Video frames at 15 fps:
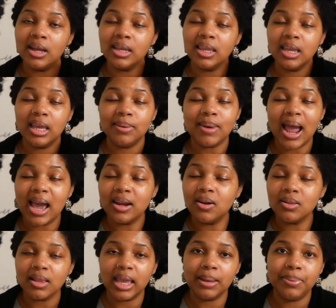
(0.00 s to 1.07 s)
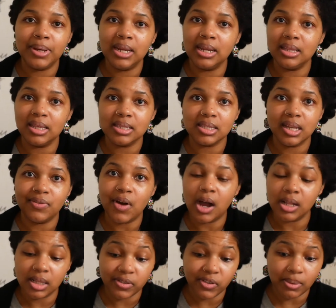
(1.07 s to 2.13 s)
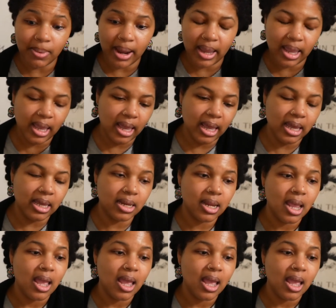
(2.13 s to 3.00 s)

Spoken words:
Again, I don't like putting this stuff all over my head.